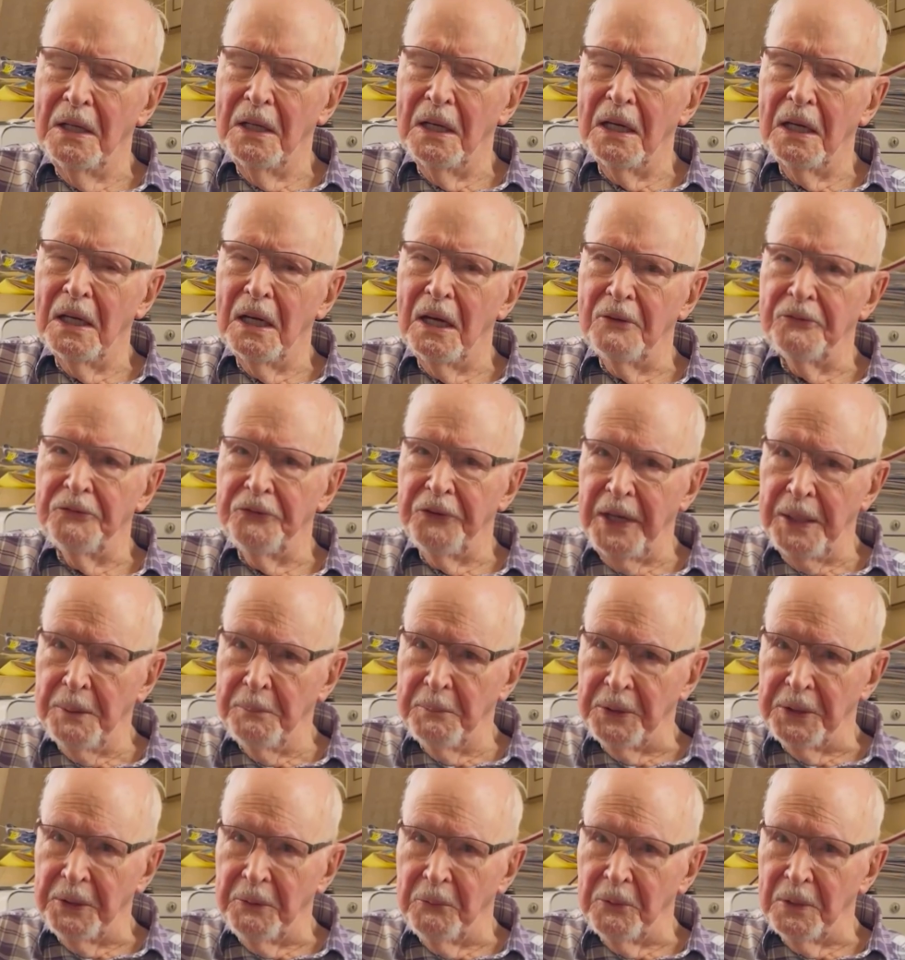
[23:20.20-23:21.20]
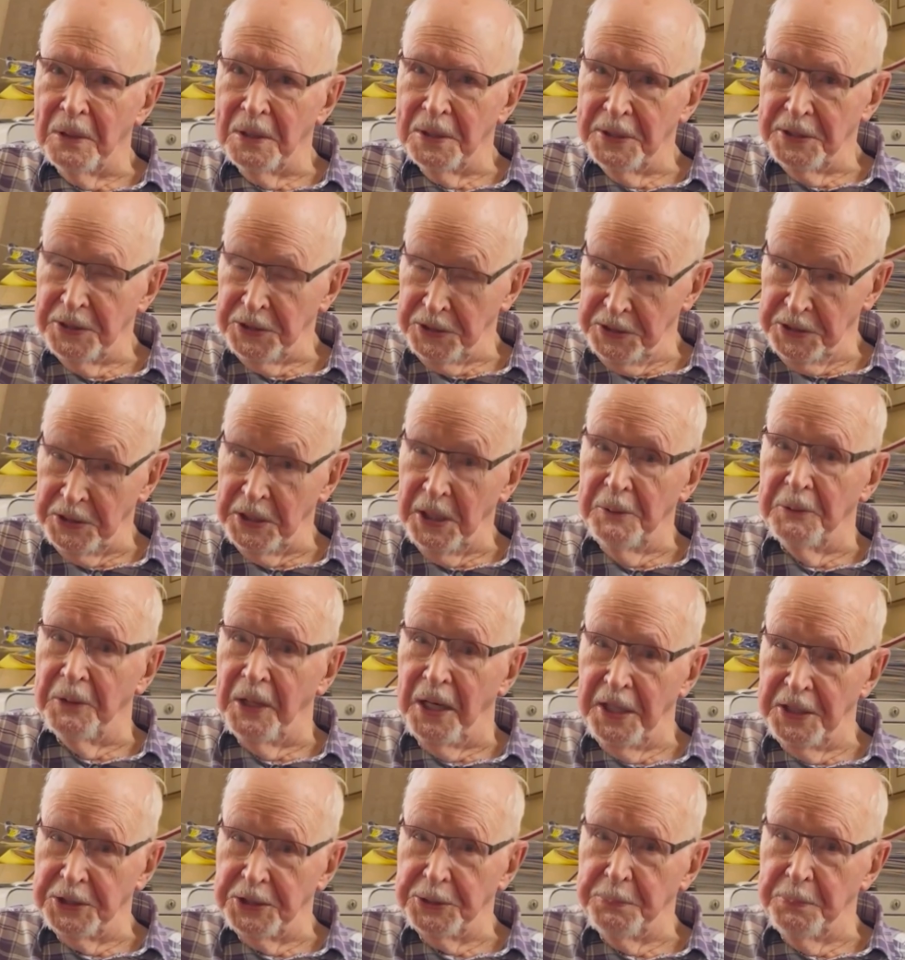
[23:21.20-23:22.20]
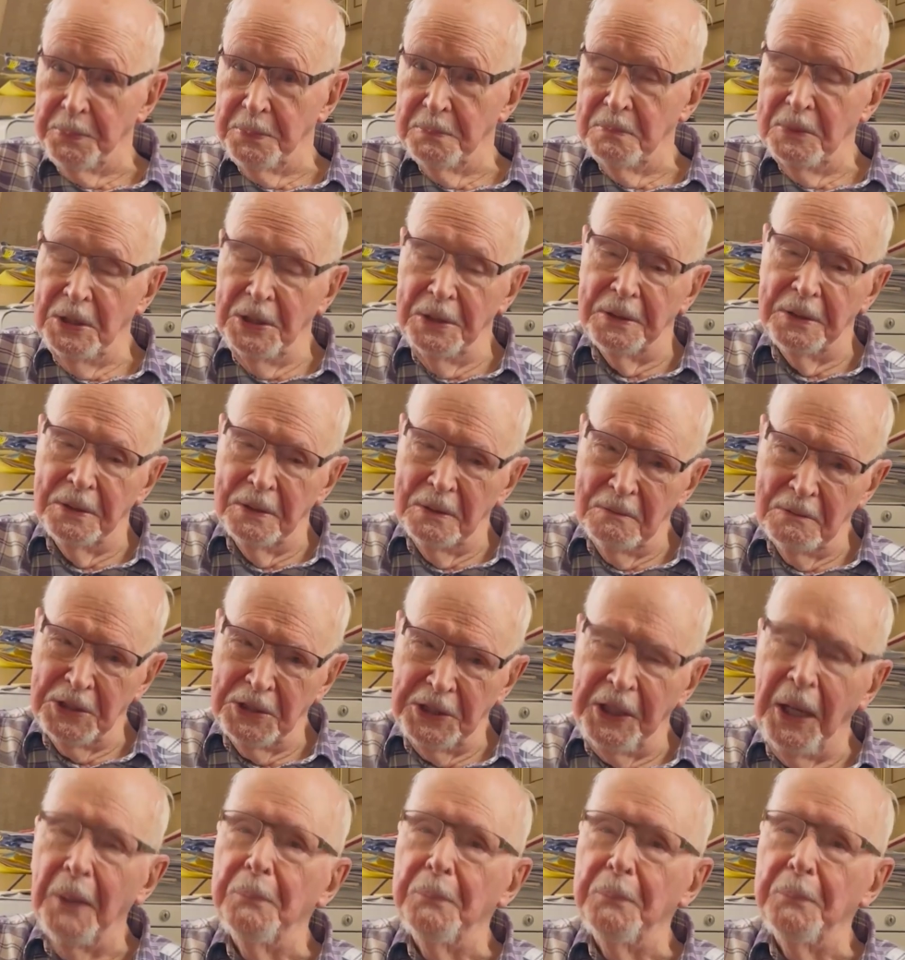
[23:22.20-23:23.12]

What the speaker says: family relations, in couple